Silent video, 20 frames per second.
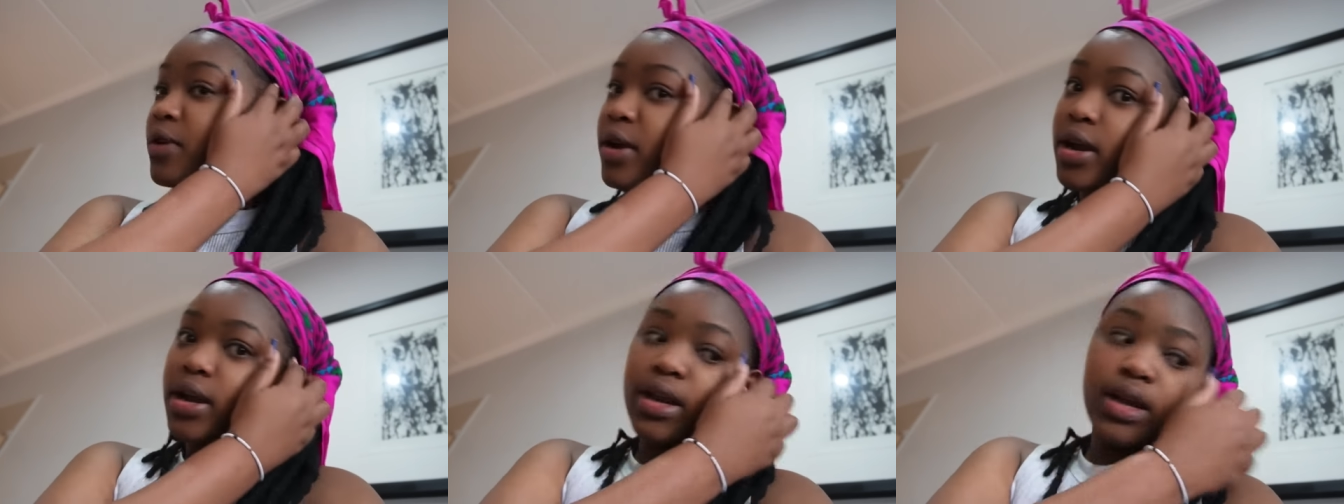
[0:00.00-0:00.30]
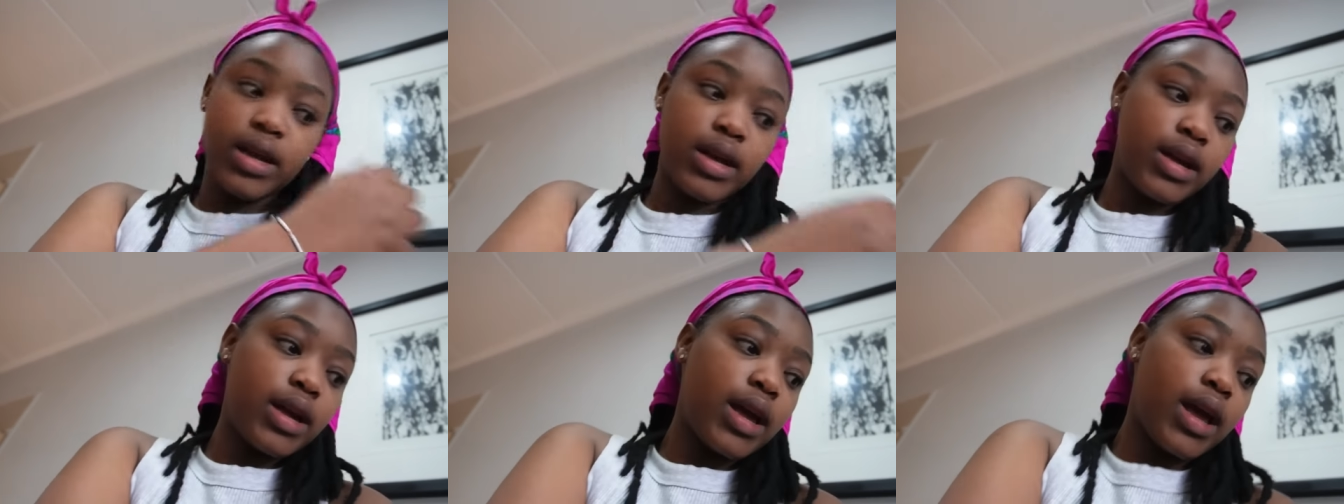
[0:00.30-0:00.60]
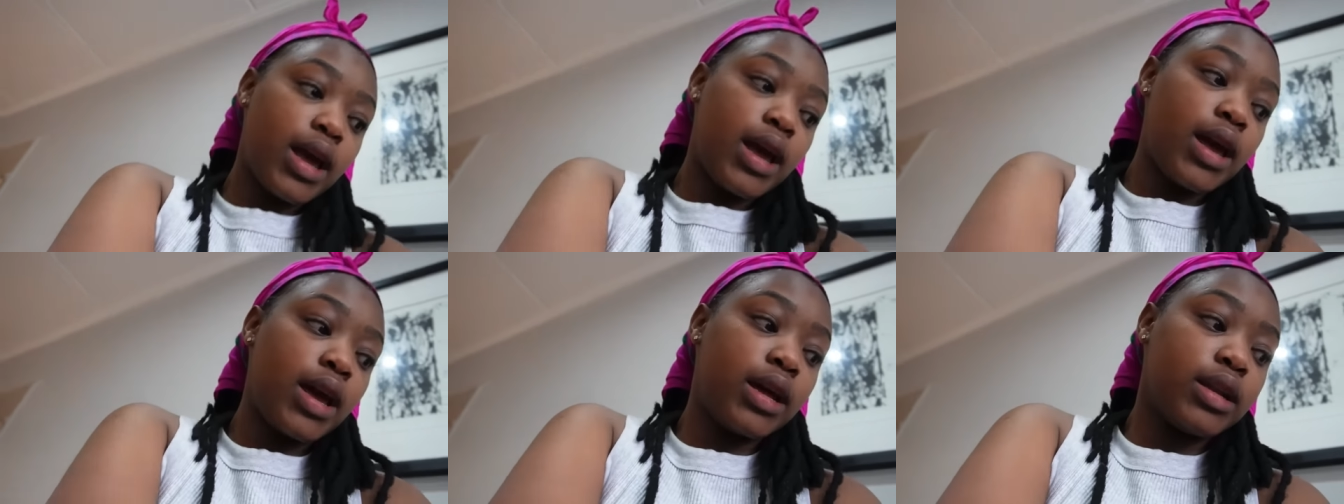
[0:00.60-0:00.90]

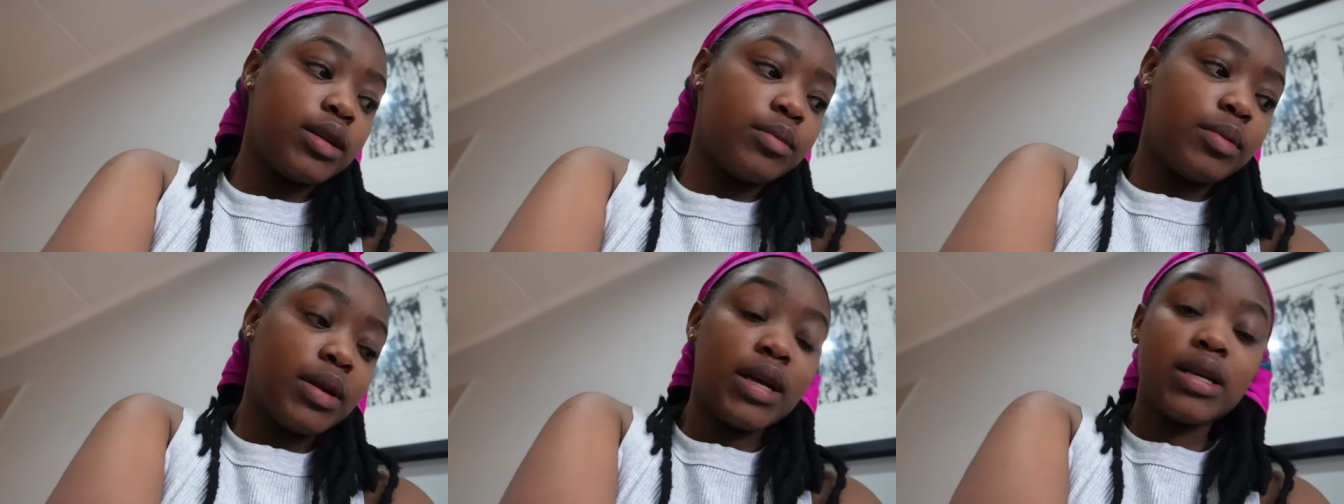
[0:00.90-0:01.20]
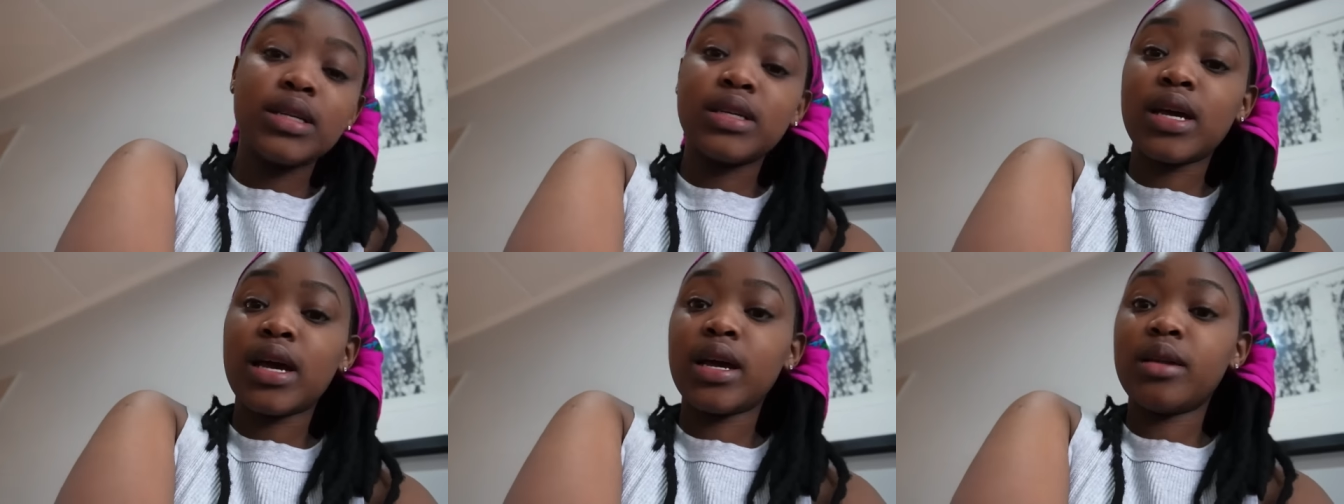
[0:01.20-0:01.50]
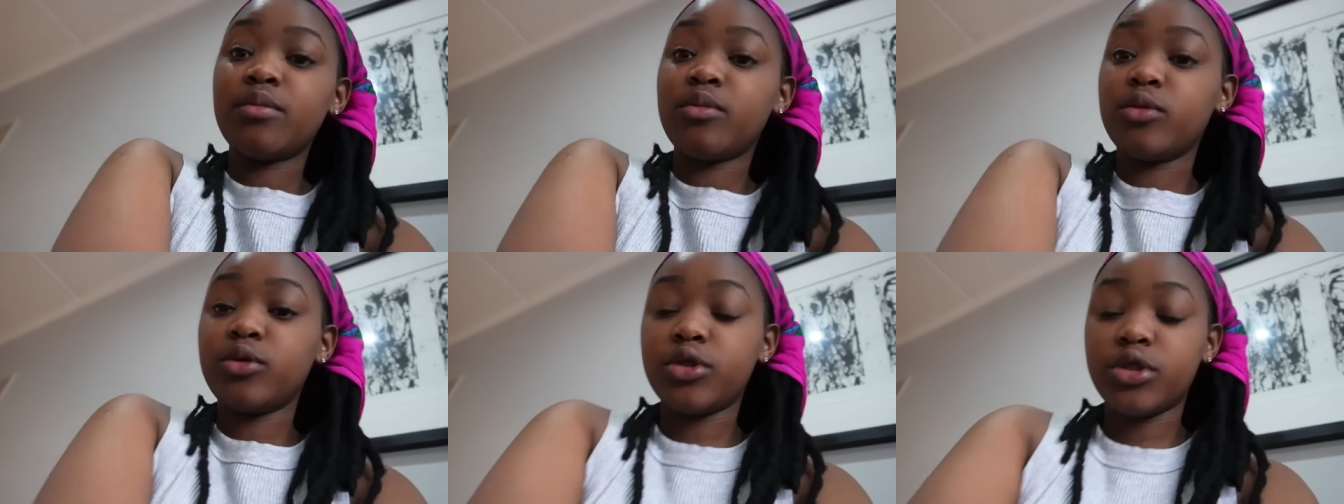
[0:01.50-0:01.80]
friday and plans are
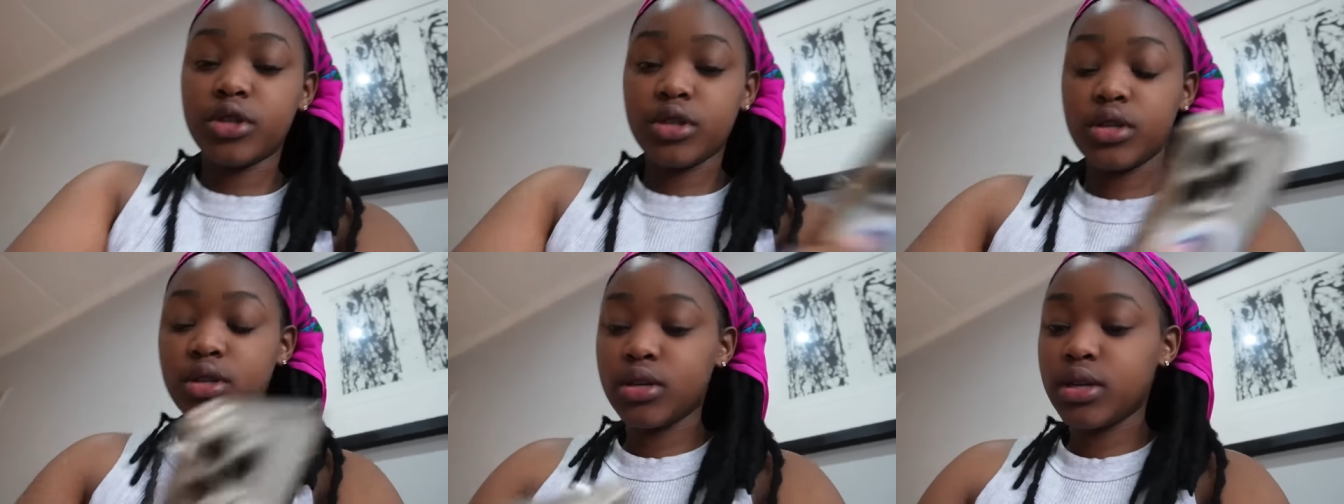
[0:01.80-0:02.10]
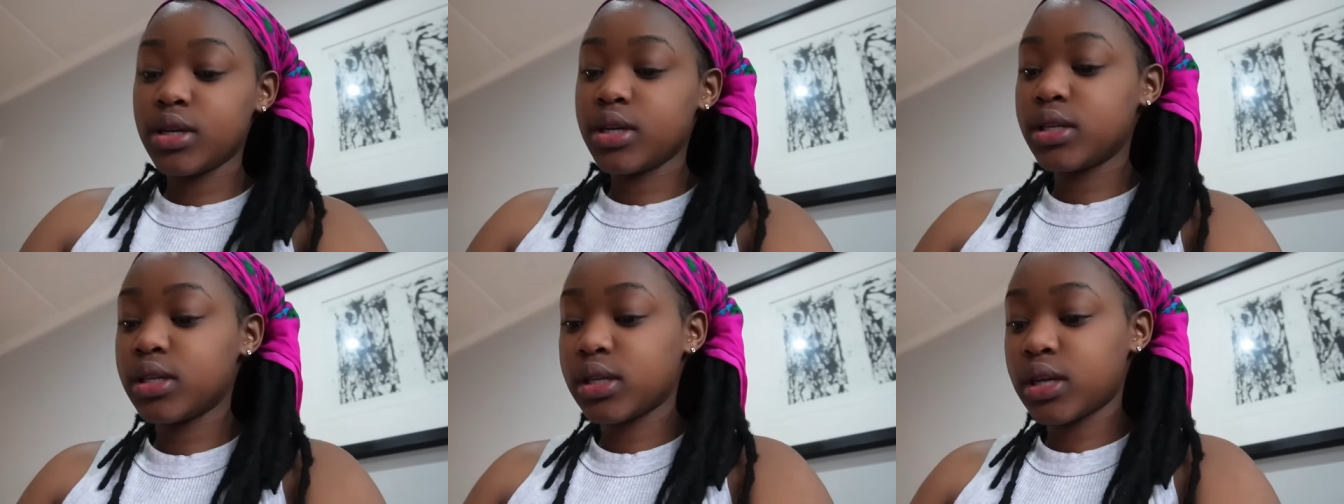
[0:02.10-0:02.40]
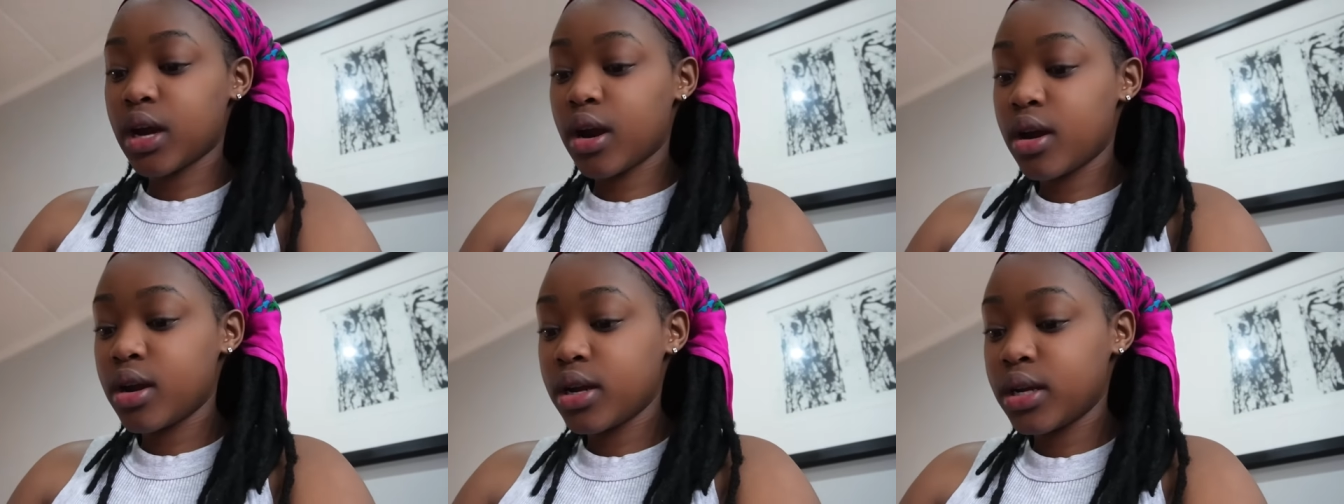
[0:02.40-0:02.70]
in motion it's
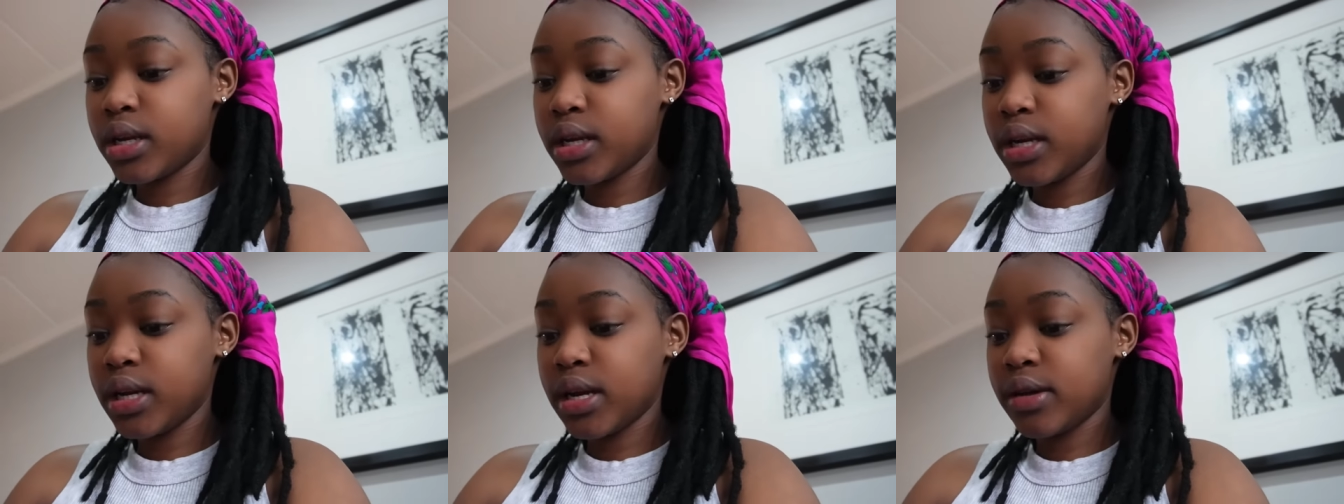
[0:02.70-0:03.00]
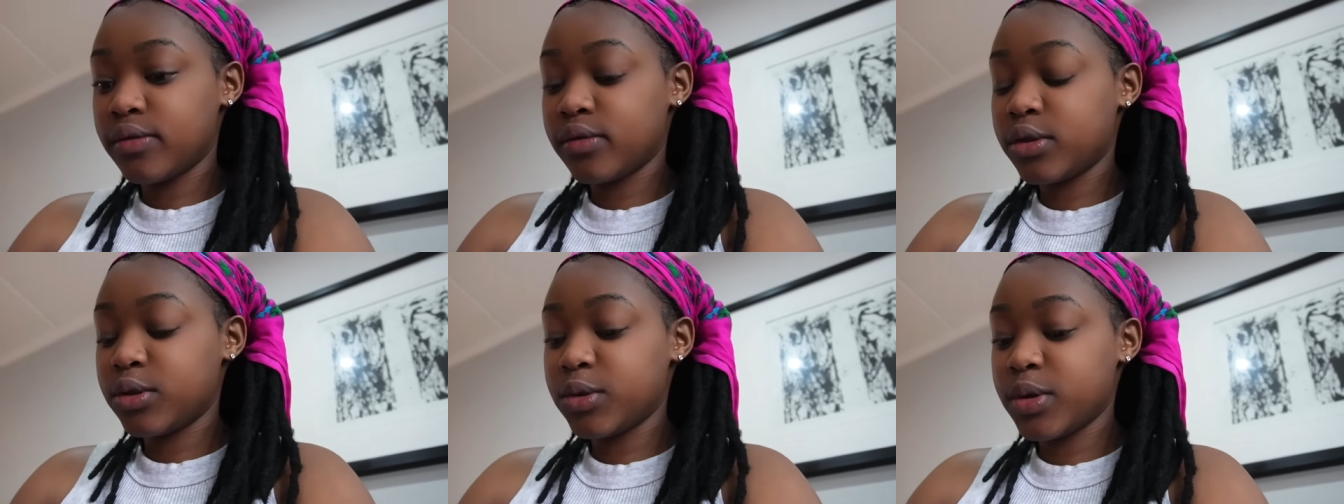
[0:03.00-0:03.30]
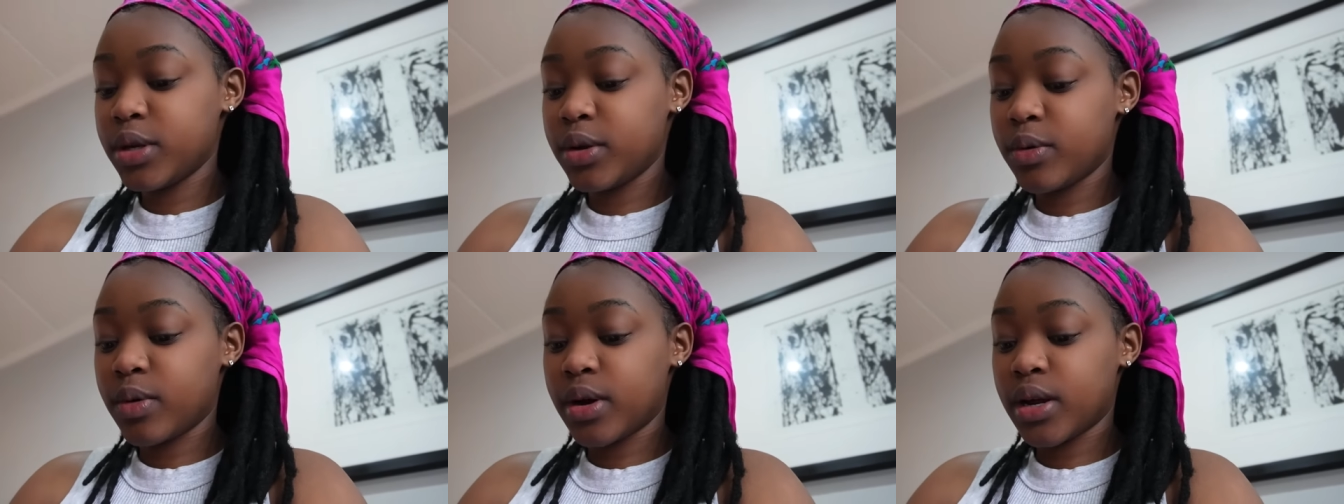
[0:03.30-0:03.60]
currently
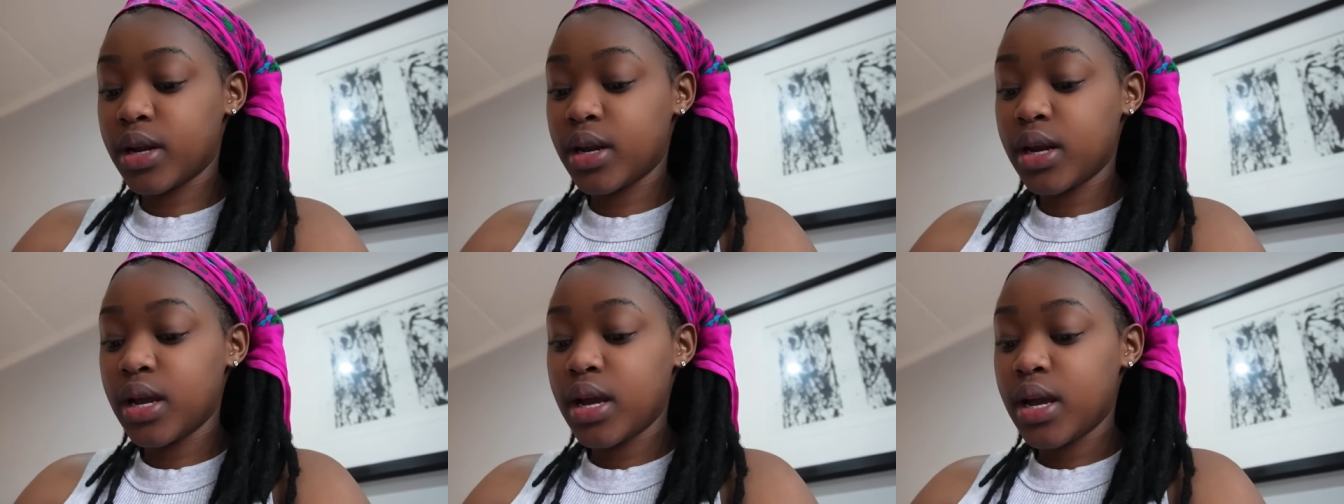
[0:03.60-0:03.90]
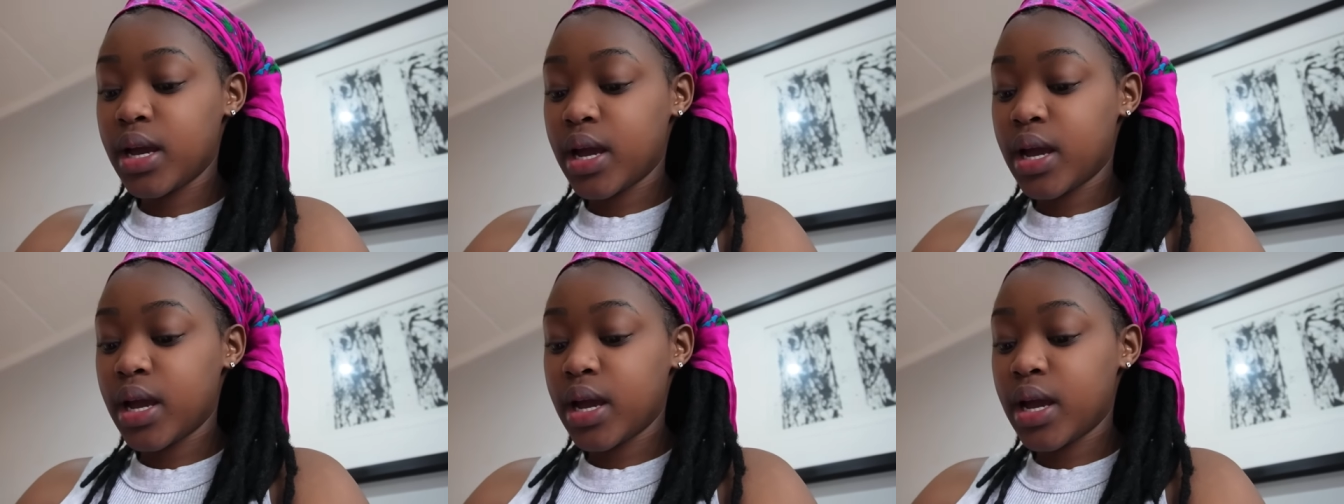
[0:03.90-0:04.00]
11.21